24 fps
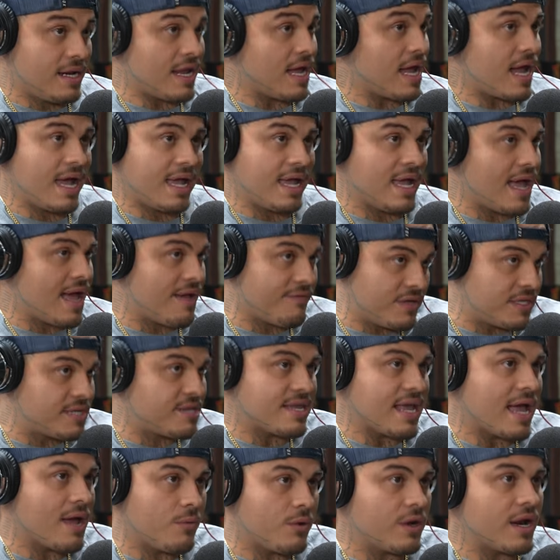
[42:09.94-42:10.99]
not I haven't
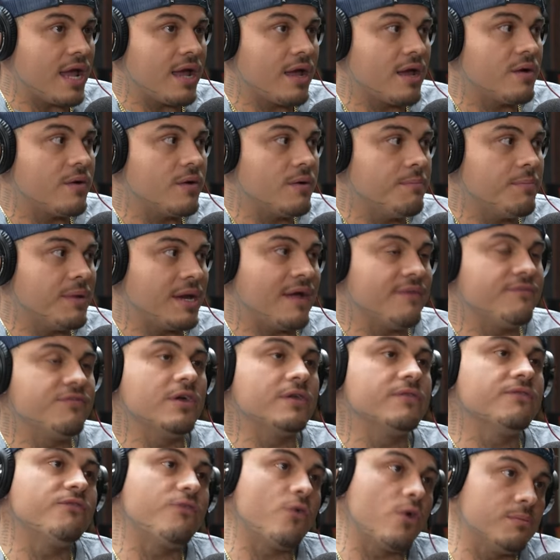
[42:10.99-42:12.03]
sat with IO, but I've
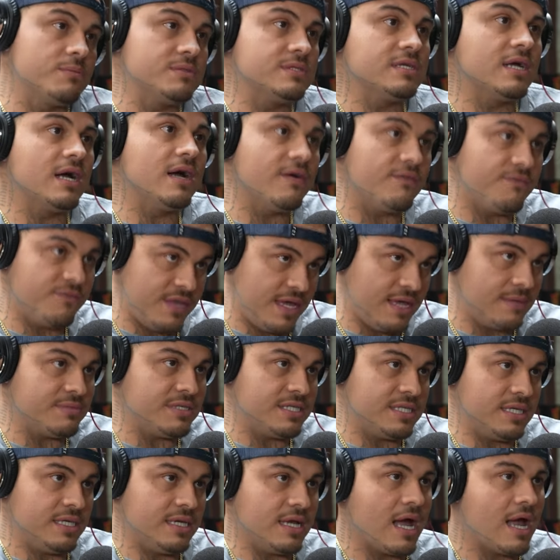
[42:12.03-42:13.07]
done forms of
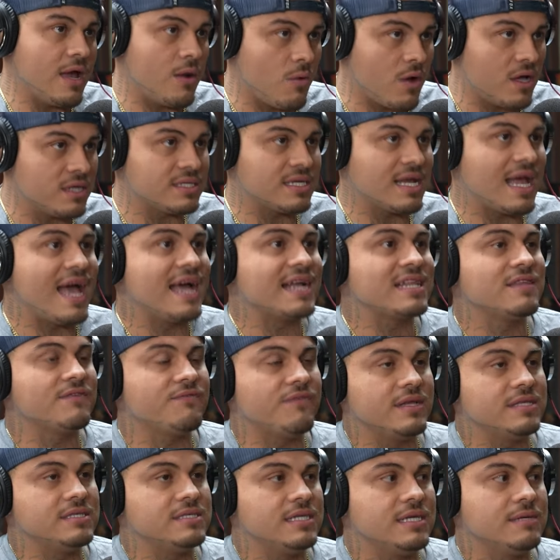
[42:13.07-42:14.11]
DMT. Mm-hmm. Ayahuasca
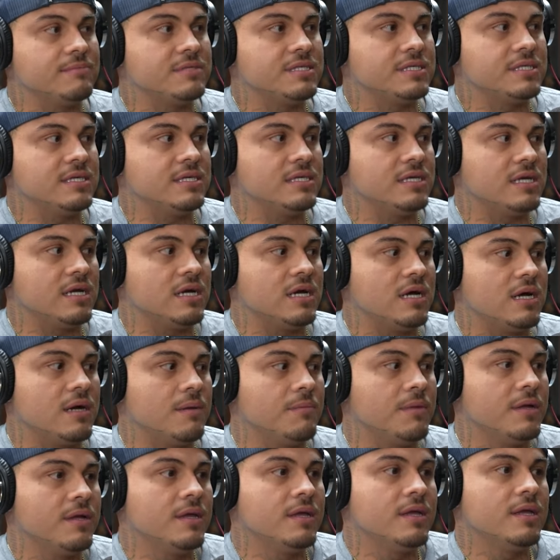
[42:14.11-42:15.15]
activates DMT. Um,
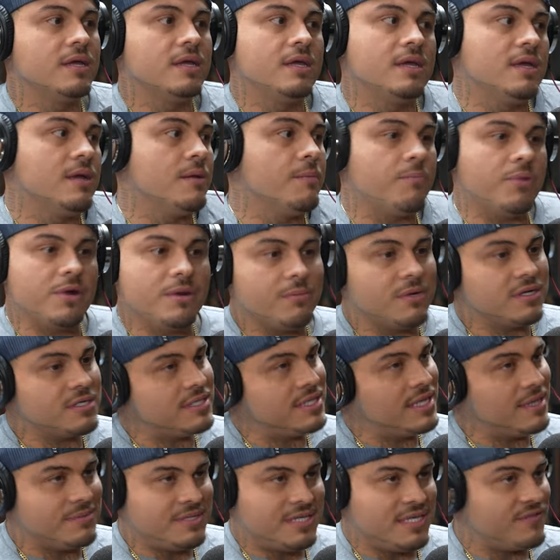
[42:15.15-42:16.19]
yeah. Pretty much
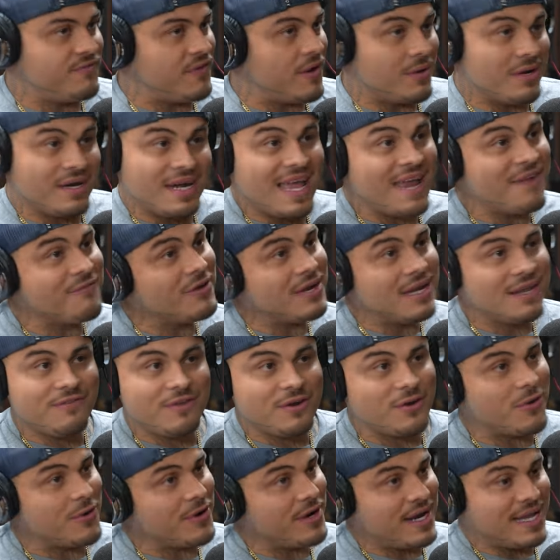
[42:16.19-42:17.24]
DMT is found in every
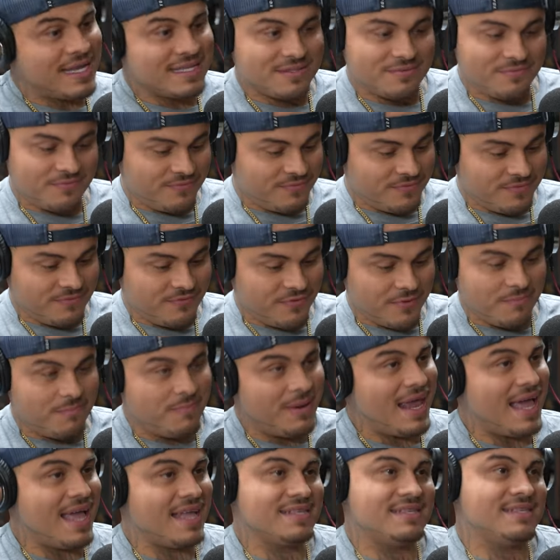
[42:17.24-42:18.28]
living organism, from
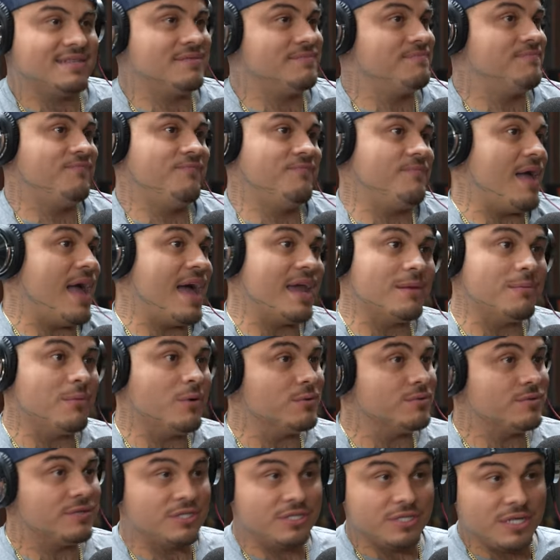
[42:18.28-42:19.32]
plants,
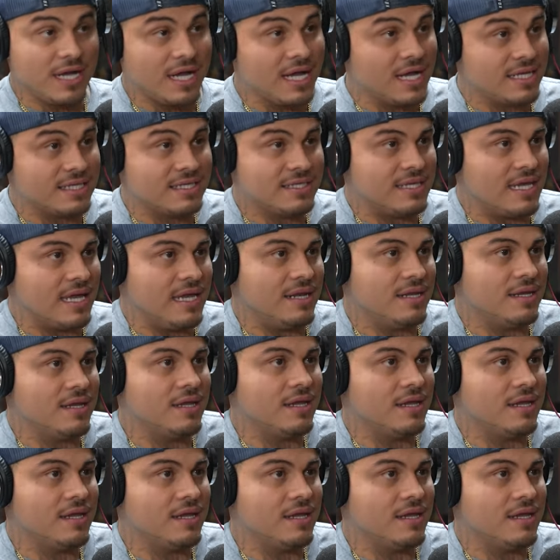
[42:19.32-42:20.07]
animals to us. And, and,